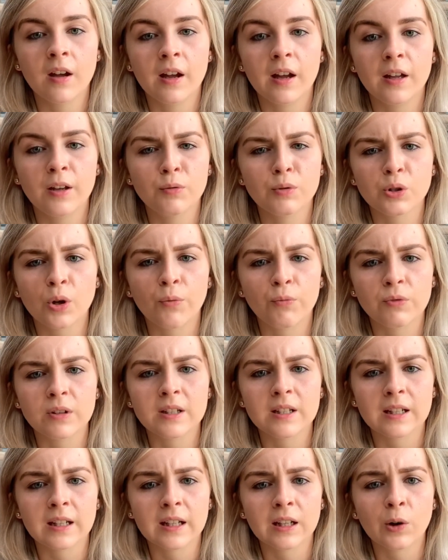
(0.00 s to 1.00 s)
It was
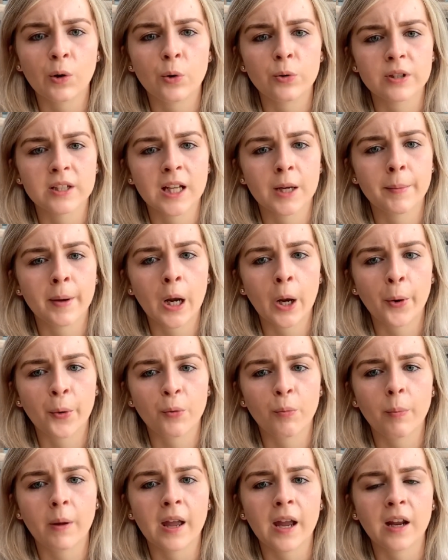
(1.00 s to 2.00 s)
obviously causing him a lot of
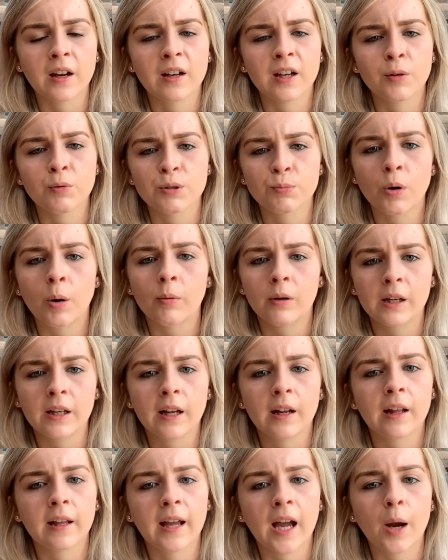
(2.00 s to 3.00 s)
pain, and it was probably going
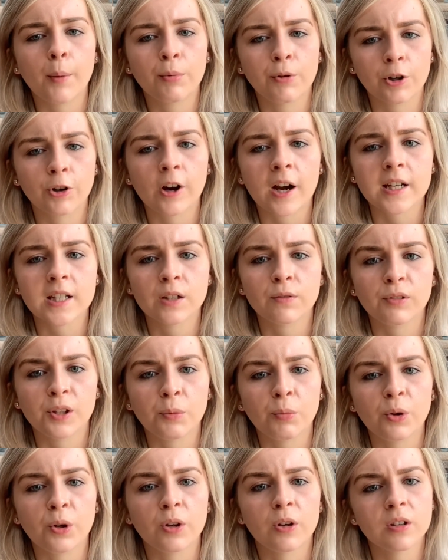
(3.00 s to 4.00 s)
to get progressively
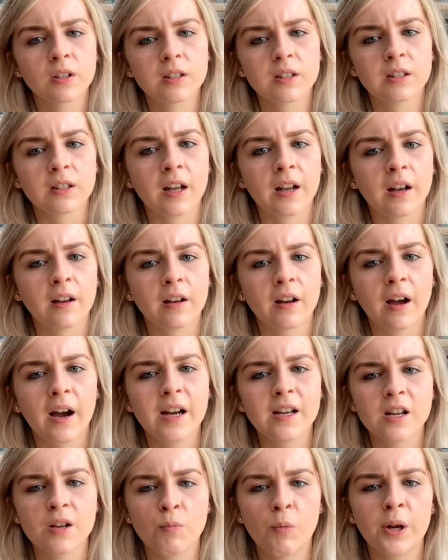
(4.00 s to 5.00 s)
worse, and I
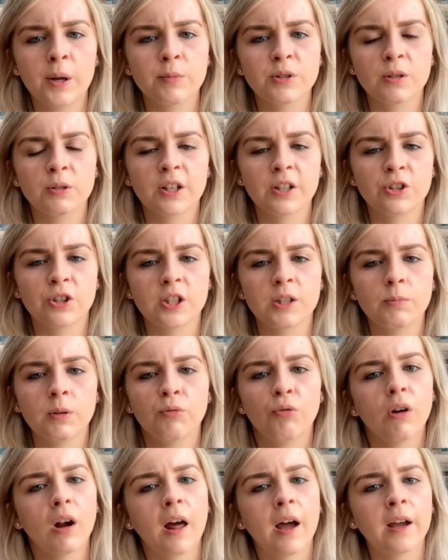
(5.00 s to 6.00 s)
didn't want him to just be
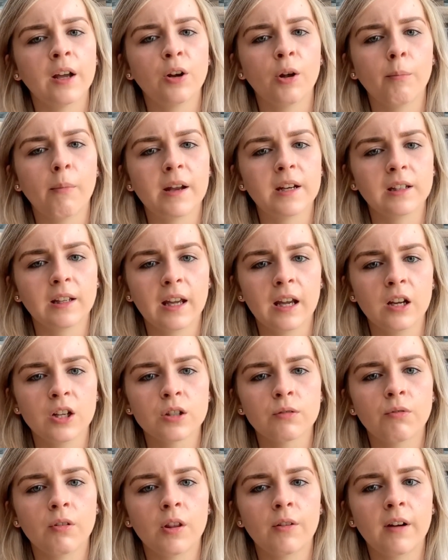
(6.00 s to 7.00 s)
reliant on
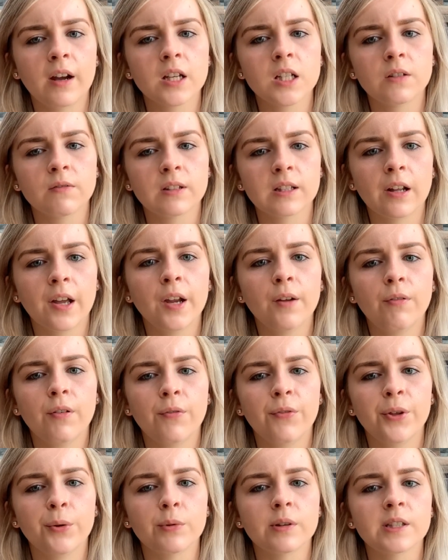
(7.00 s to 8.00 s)
medication for the rest of his life if
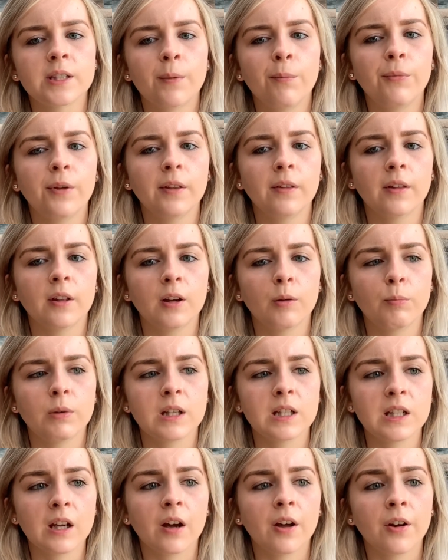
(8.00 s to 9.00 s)
there was something that could be
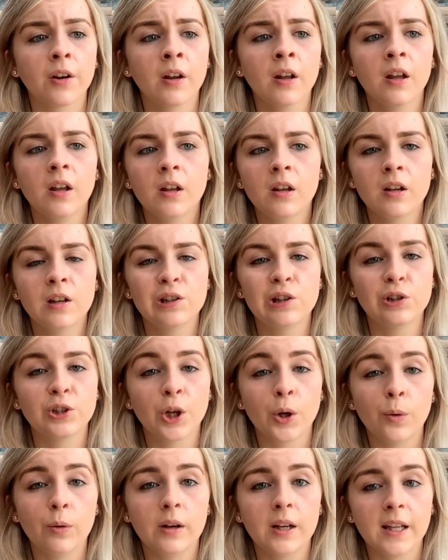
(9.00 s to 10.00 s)
done to
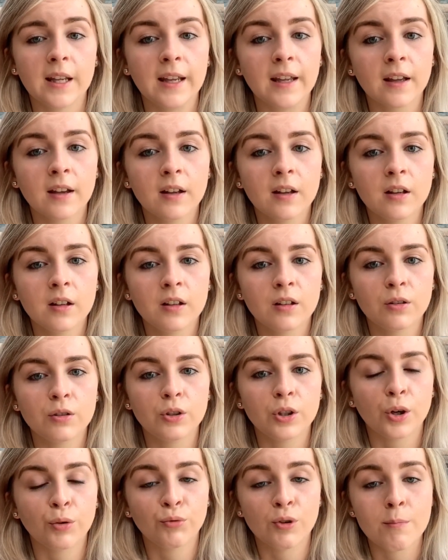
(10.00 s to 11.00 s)
totally, you
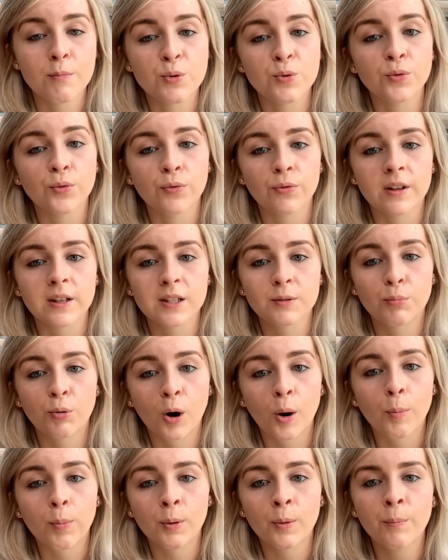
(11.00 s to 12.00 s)
know, remove this
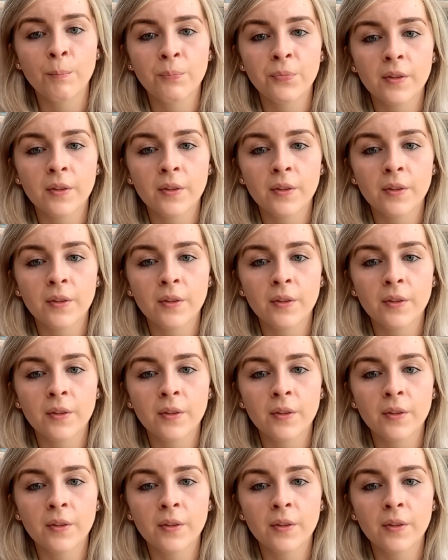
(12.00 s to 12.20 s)
problem.